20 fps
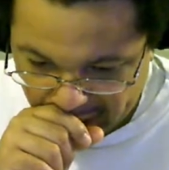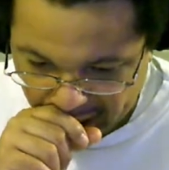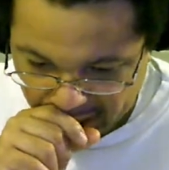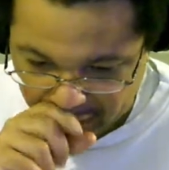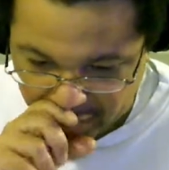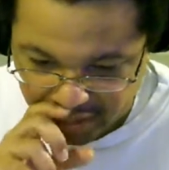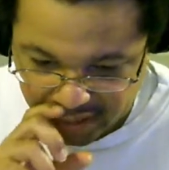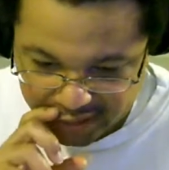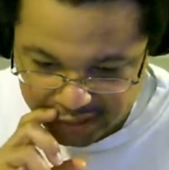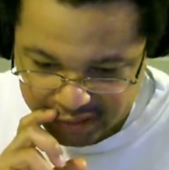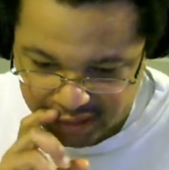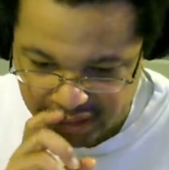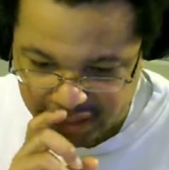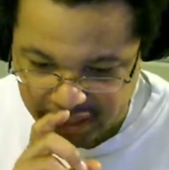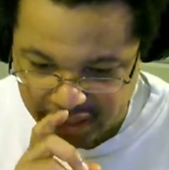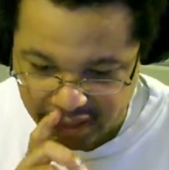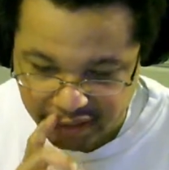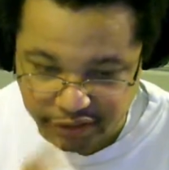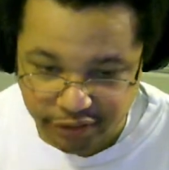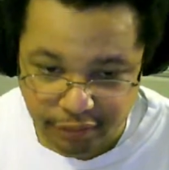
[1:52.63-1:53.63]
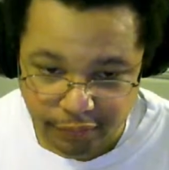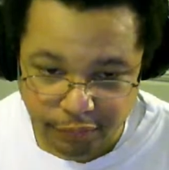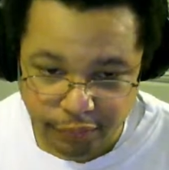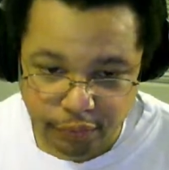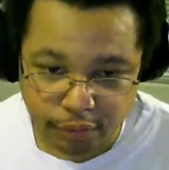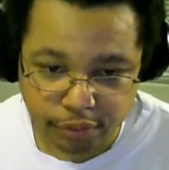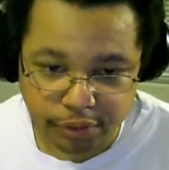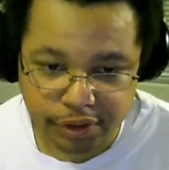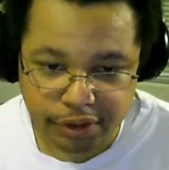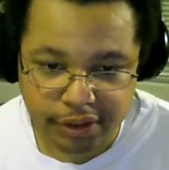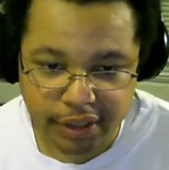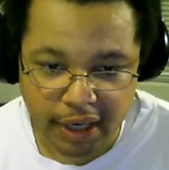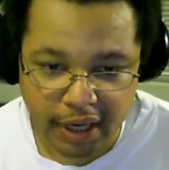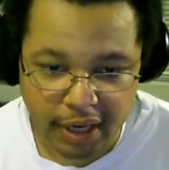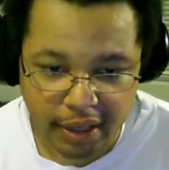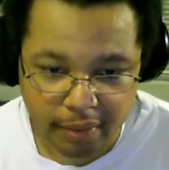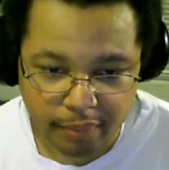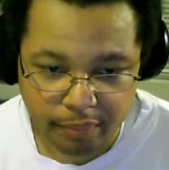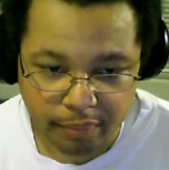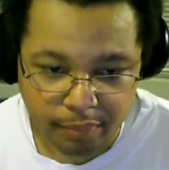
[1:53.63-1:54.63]
I know they say they get your flu
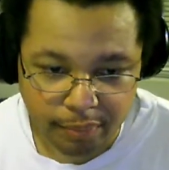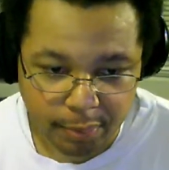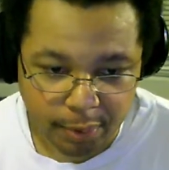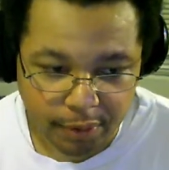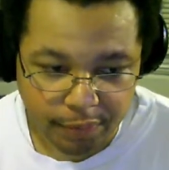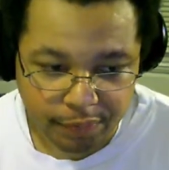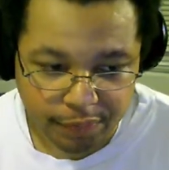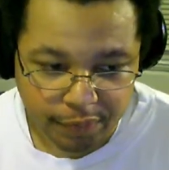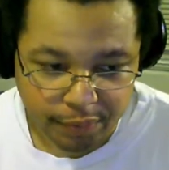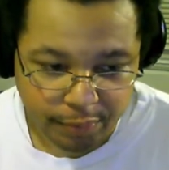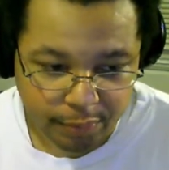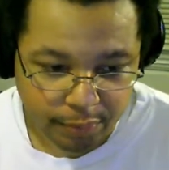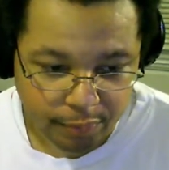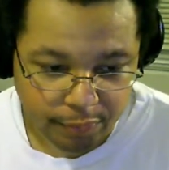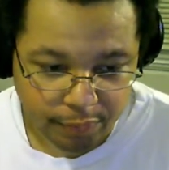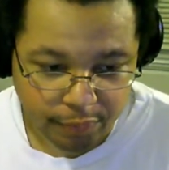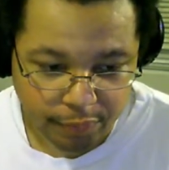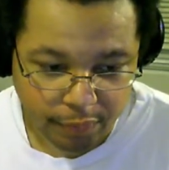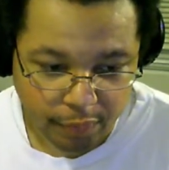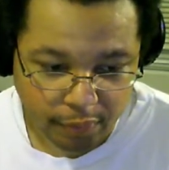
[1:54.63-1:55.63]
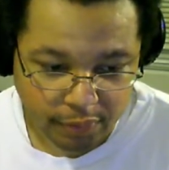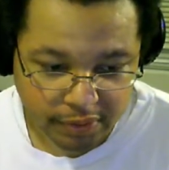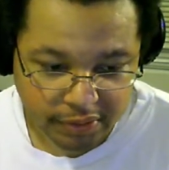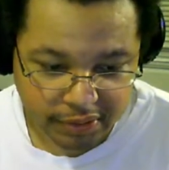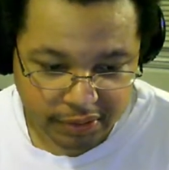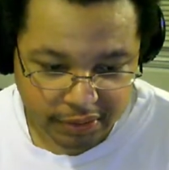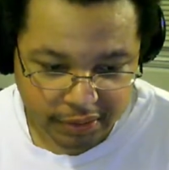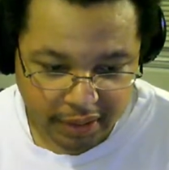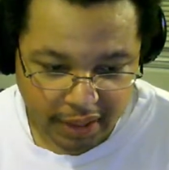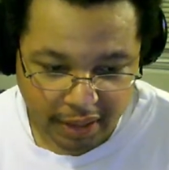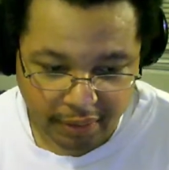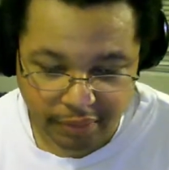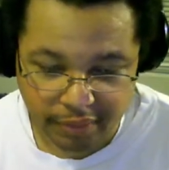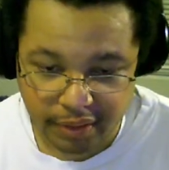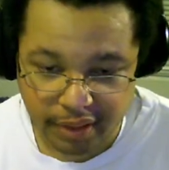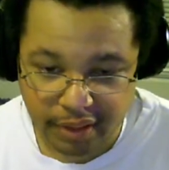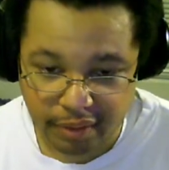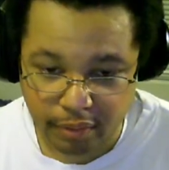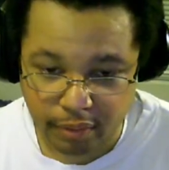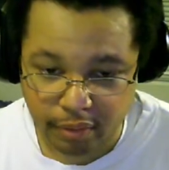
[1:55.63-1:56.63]
shot, but if you folks out
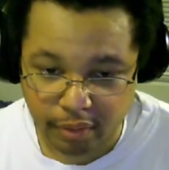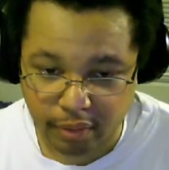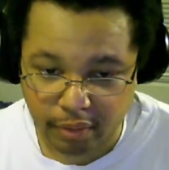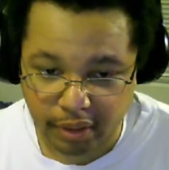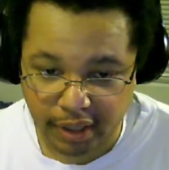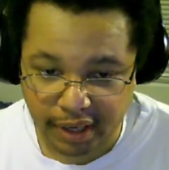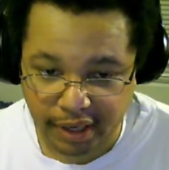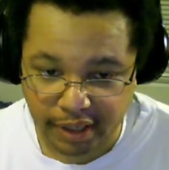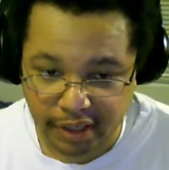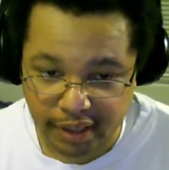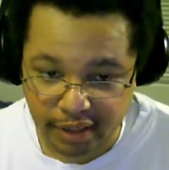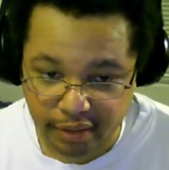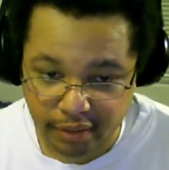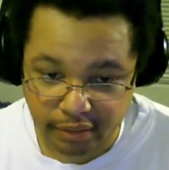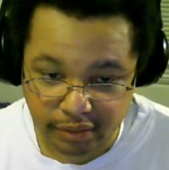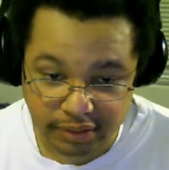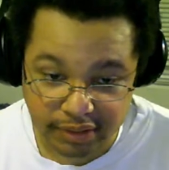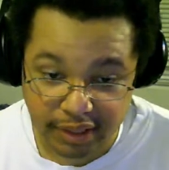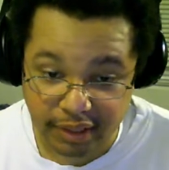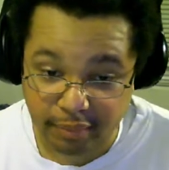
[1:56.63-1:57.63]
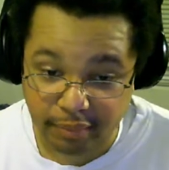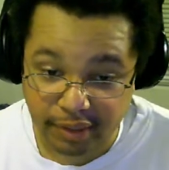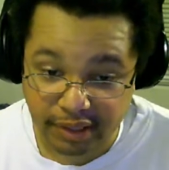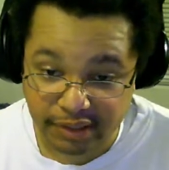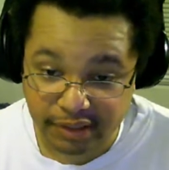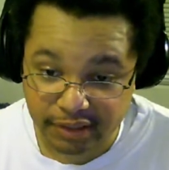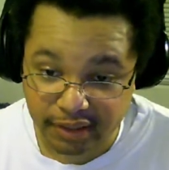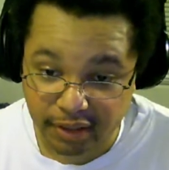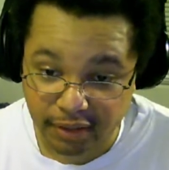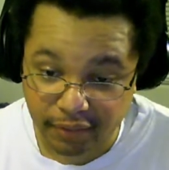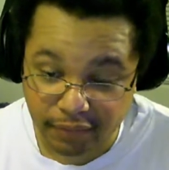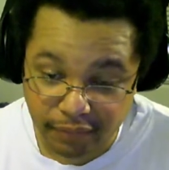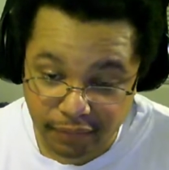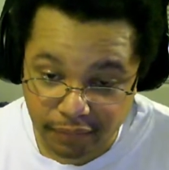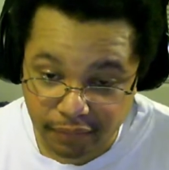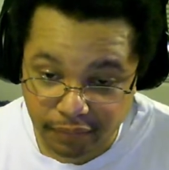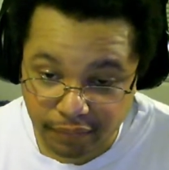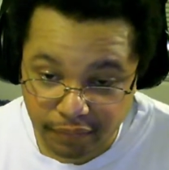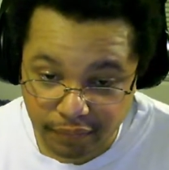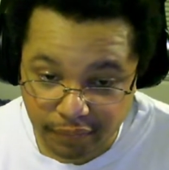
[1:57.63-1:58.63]
there who don't like needles, like myself,